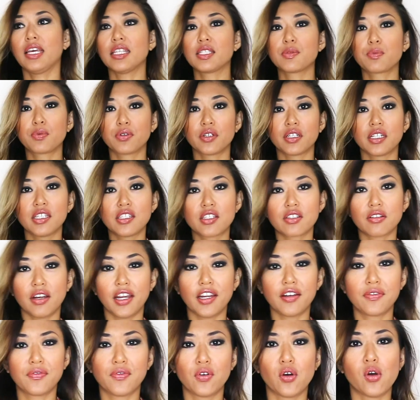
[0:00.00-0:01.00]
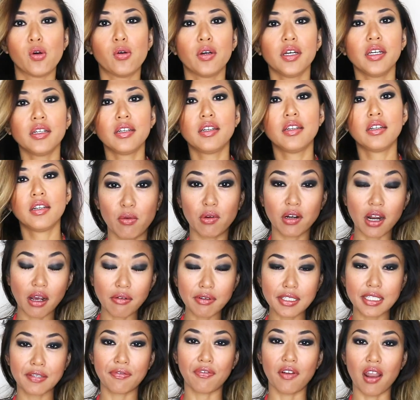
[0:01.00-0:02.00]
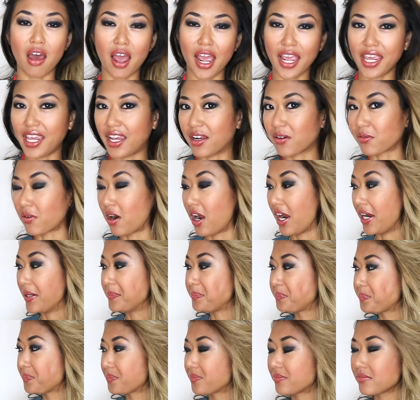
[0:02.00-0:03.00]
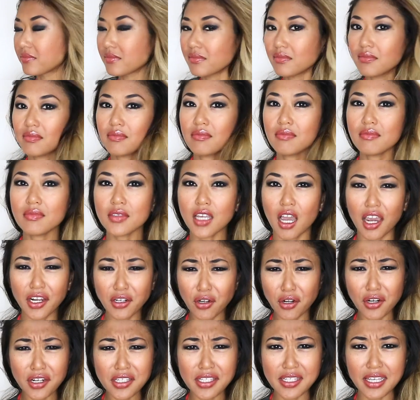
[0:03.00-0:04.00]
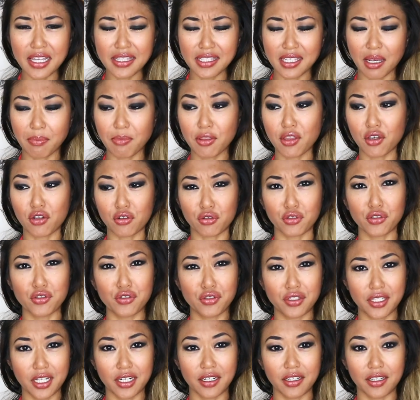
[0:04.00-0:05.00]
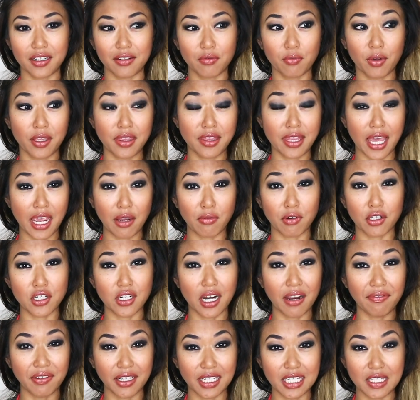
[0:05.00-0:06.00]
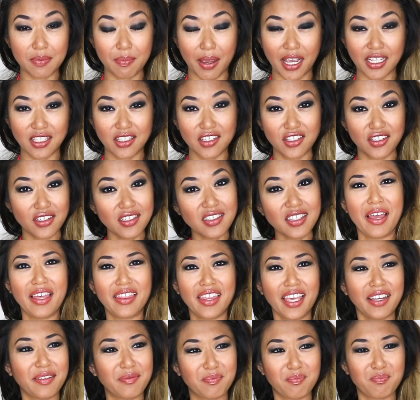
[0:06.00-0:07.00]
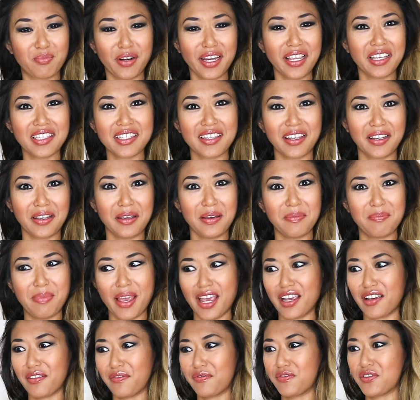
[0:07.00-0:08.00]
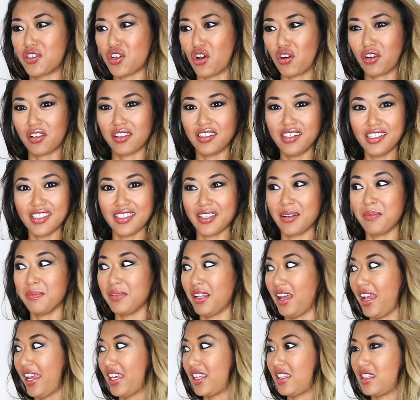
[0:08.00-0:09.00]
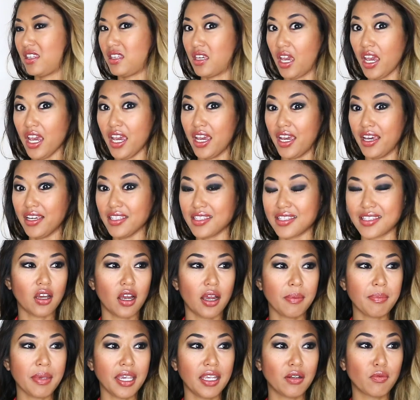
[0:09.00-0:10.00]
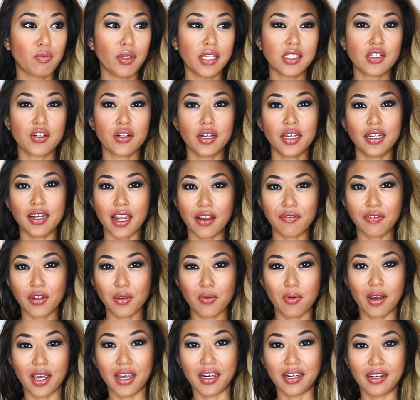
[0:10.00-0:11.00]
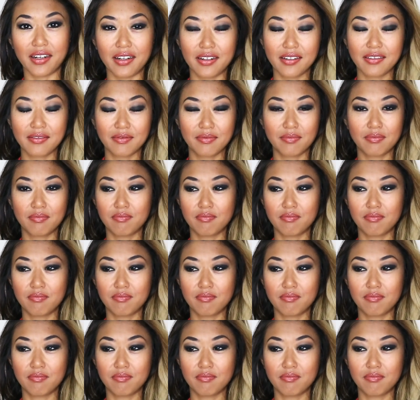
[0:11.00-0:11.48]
That's pretty straightforward. When I was flying, right, I noticed that some of the crew did it when they were traveling as passengers. They bring us like a bag of chocolates and I'm like, yes. I mean, we treat everyone